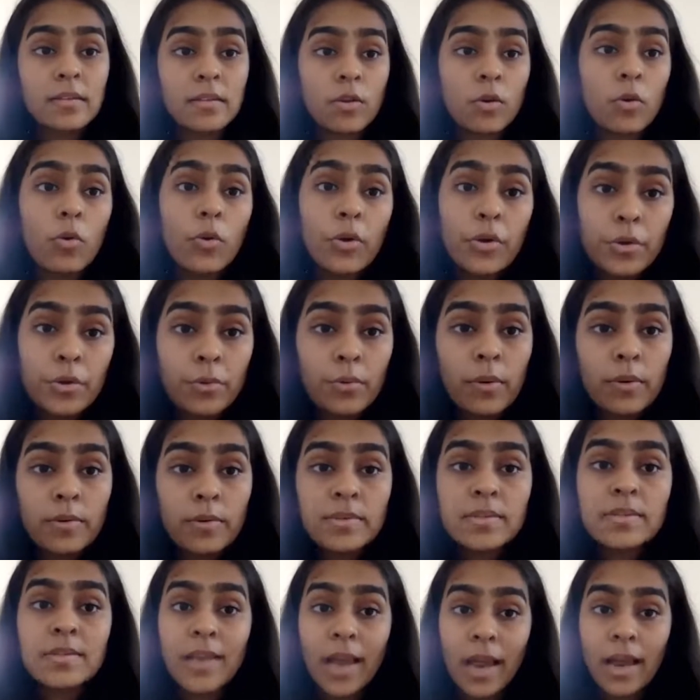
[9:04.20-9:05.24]
are going to
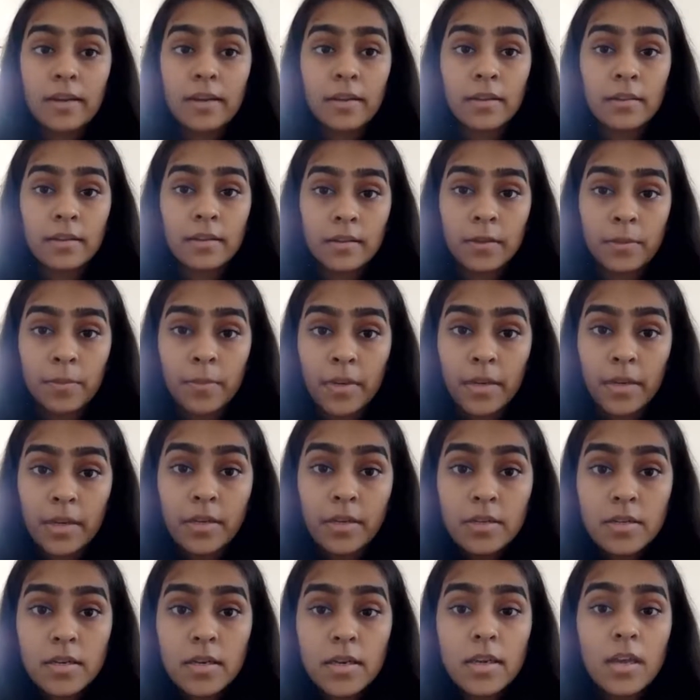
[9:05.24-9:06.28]
stand in the debate.
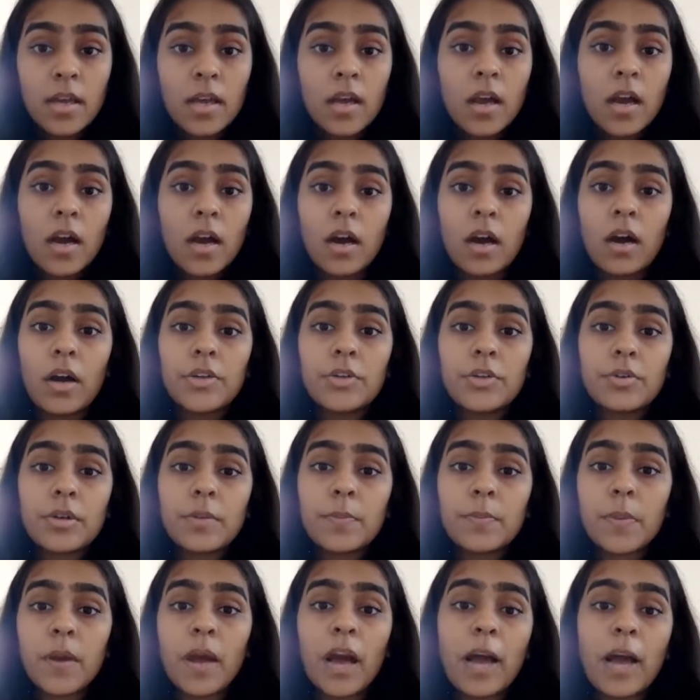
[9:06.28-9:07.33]
You
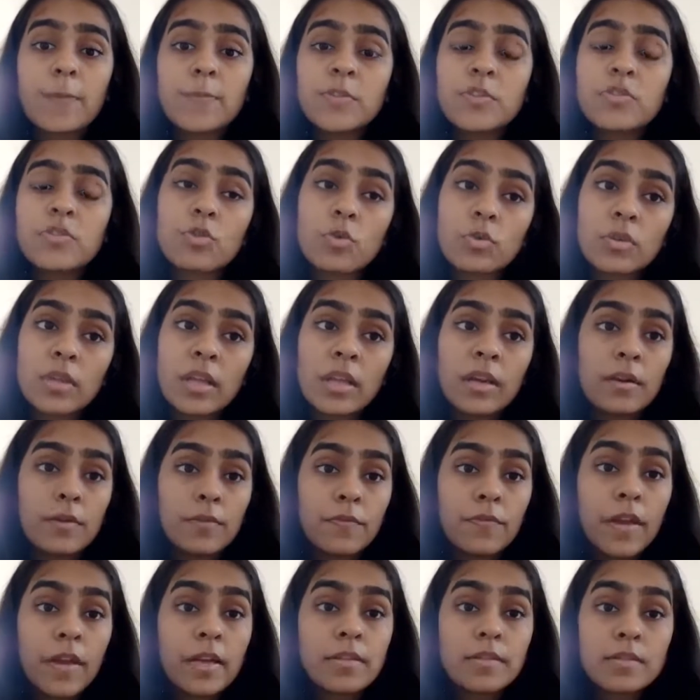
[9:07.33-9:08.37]
can perhaps show that it
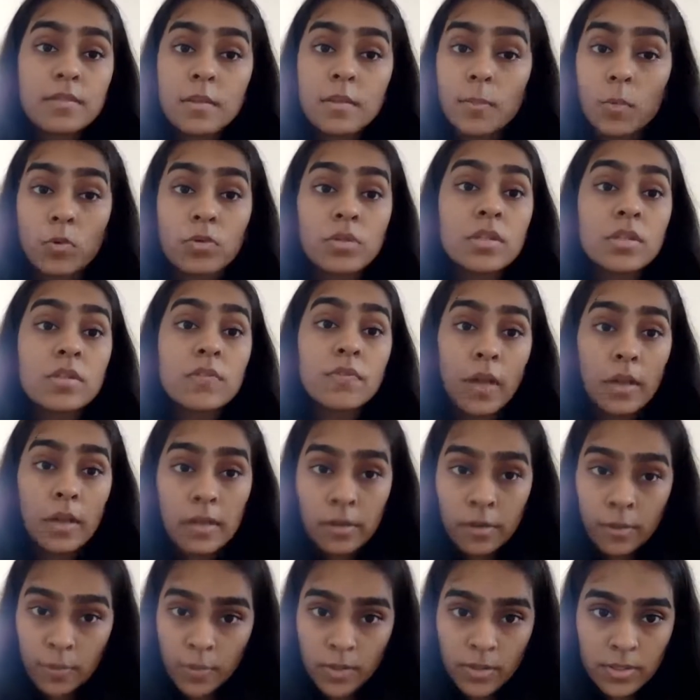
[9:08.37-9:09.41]
affects the most
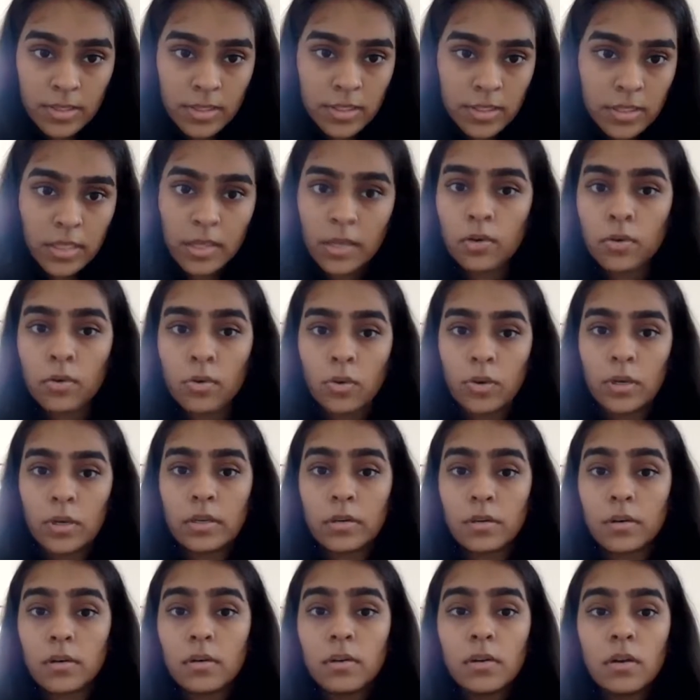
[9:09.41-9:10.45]
vulnerable
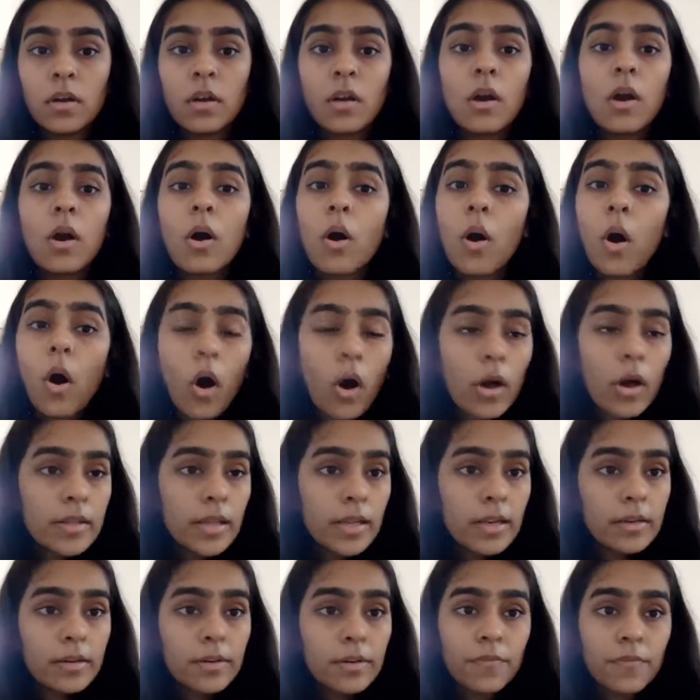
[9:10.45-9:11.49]
stakeholder, or
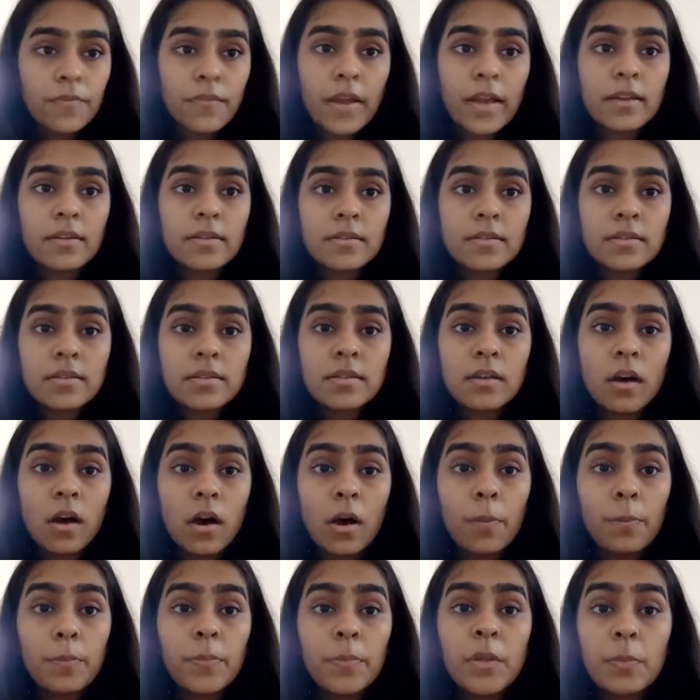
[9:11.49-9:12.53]
that it affects
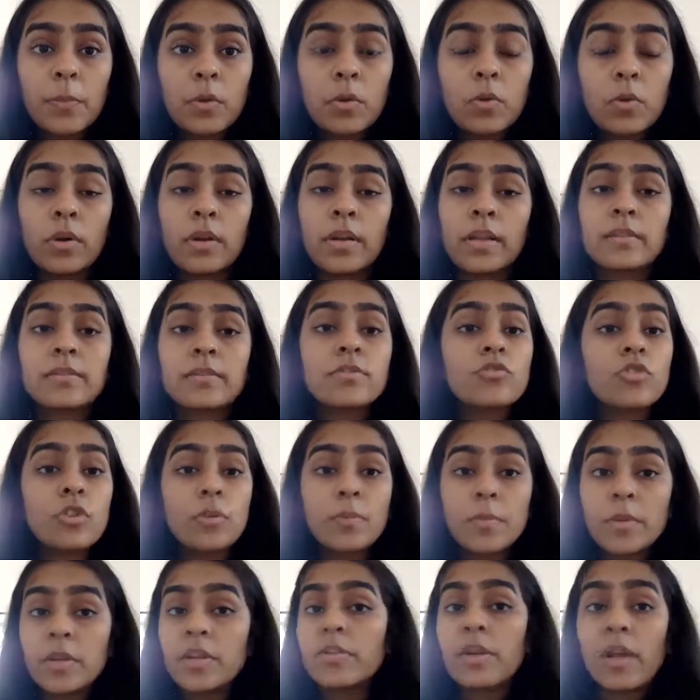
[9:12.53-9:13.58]
people who are
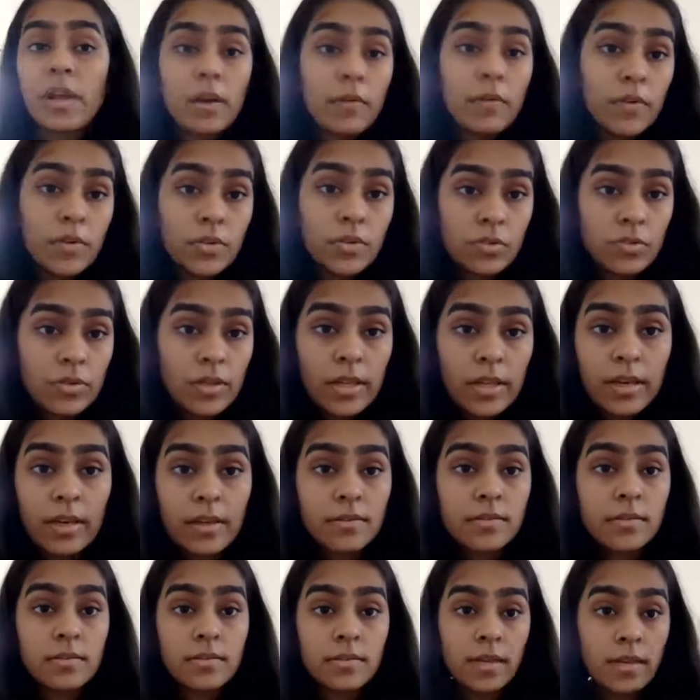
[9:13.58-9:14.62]
extremely relevant to that
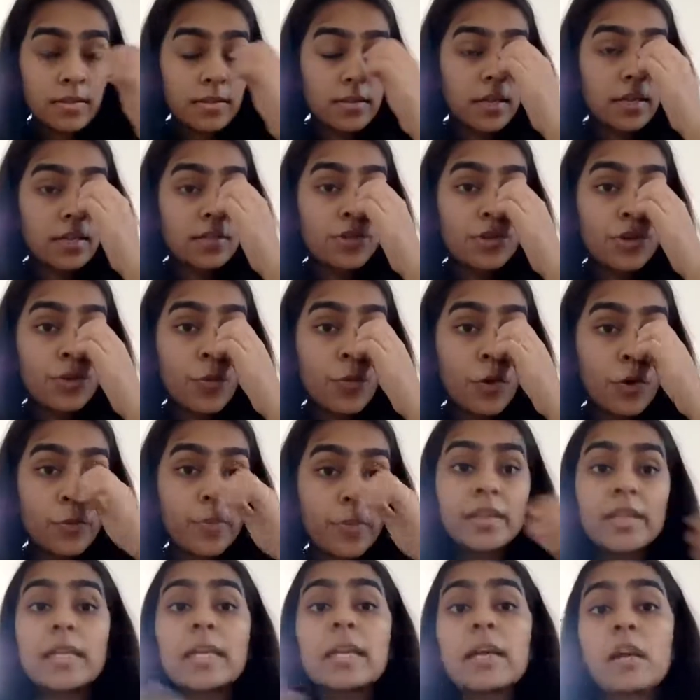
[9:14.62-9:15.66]
exercise, right? So you want to
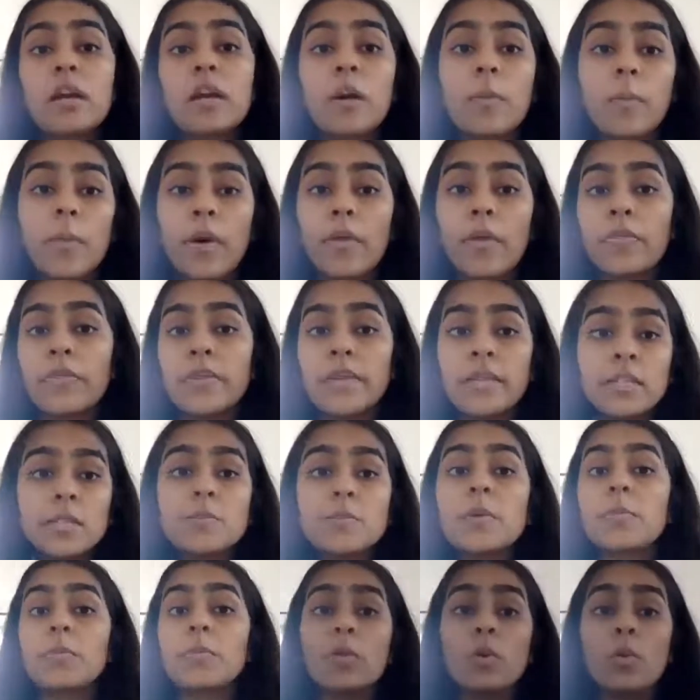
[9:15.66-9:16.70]
be thinking about these
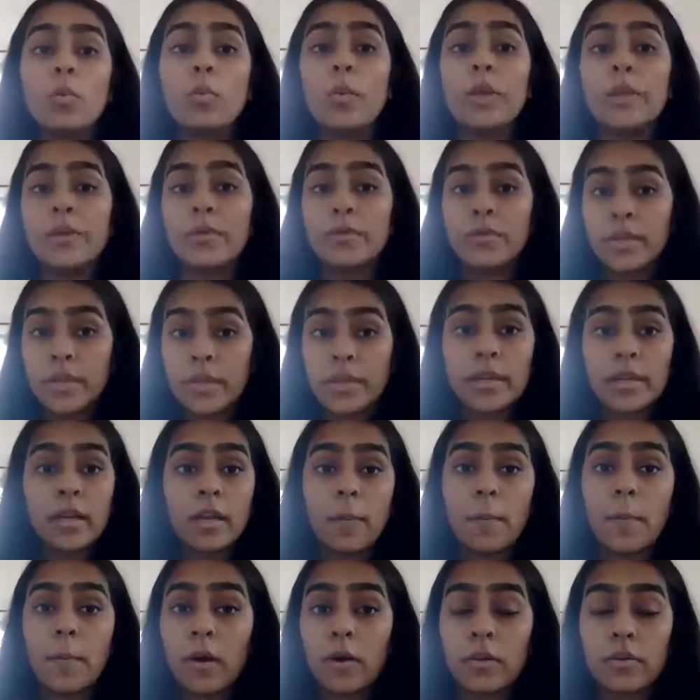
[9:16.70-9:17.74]
people when you're thinking
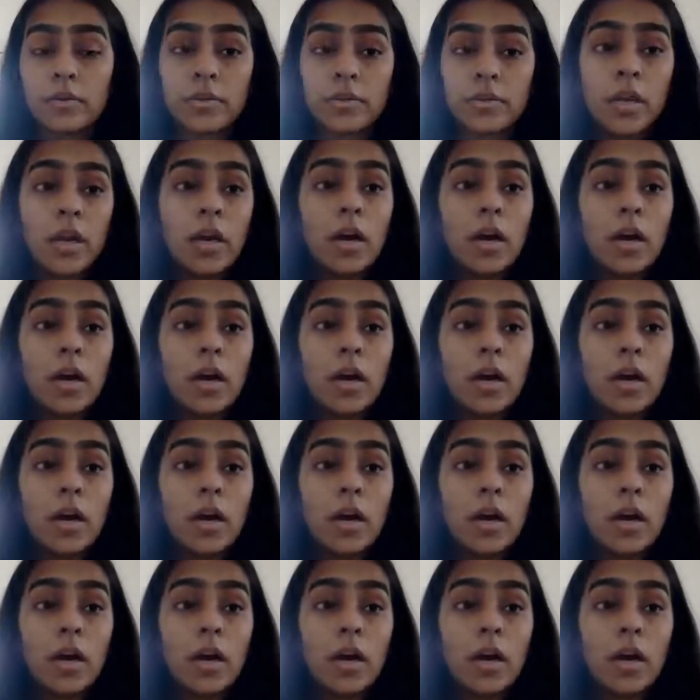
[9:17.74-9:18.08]
about